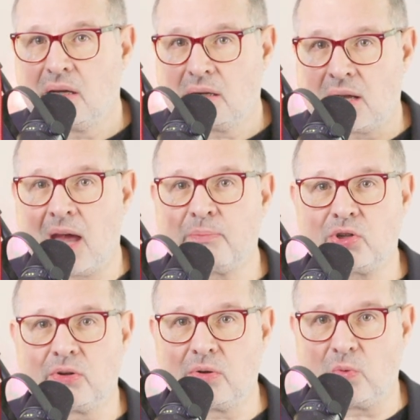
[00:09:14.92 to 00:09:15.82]

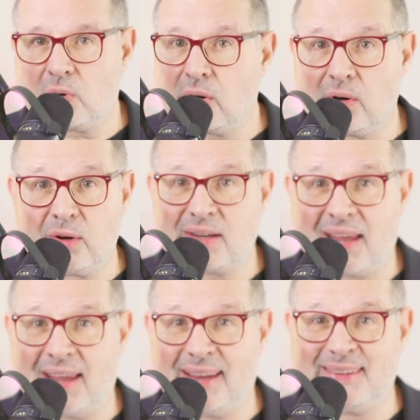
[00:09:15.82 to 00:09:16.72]
capture the world
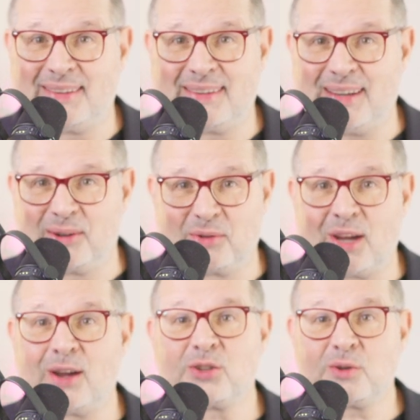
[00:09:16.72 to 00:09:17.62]
and, you know,
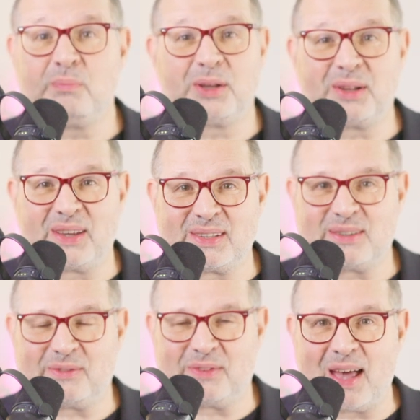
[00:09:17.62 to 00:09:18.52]
touch billions
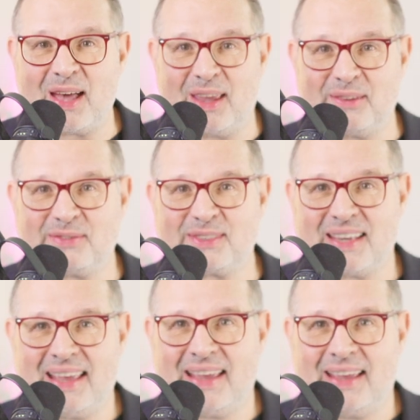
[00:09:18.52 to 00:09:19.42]
of lives
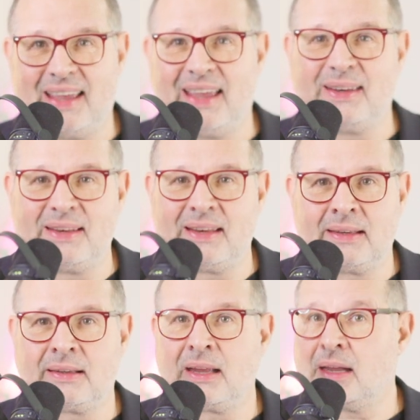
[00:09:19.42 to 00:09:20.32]

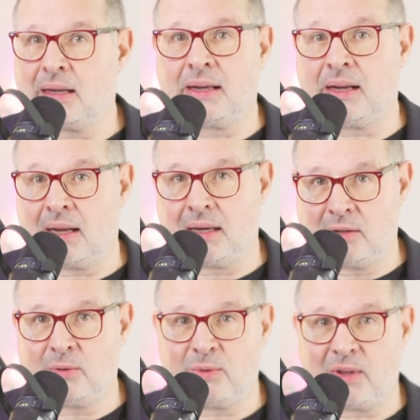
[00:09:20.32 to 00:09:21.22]
and, and,
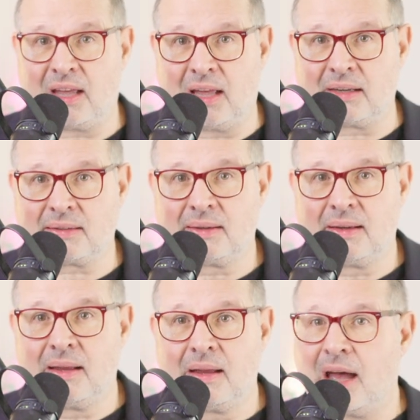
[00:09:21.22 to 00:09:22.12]
and do that,
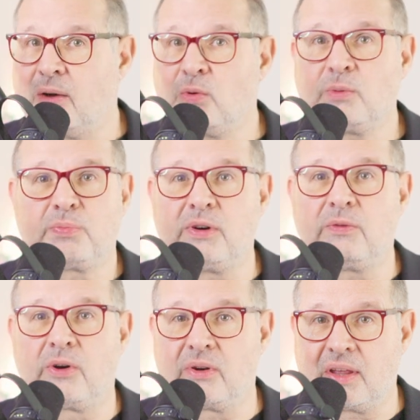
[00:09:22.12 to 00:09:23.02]
I would
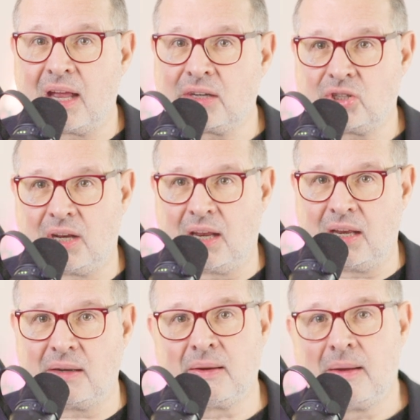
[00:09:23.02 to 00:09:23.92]
prefer that
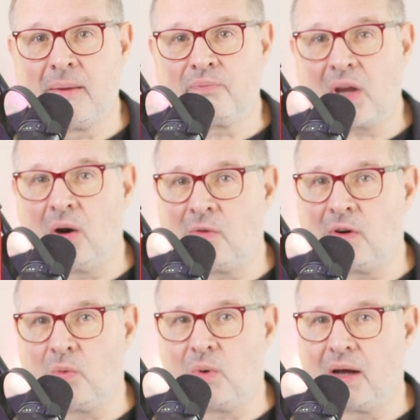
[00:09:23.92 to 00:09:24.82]
chain over
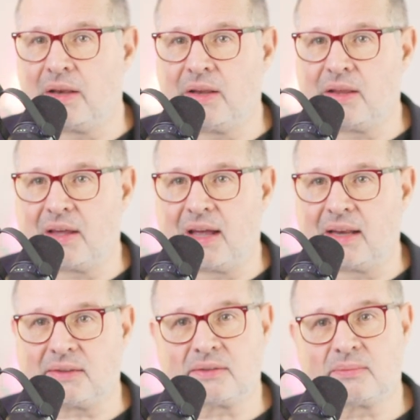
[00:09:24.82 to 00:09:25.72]
one
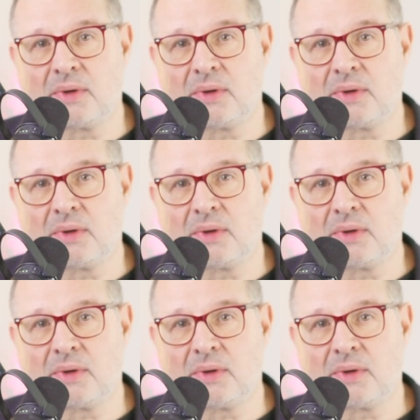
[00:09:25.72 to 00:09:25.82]
that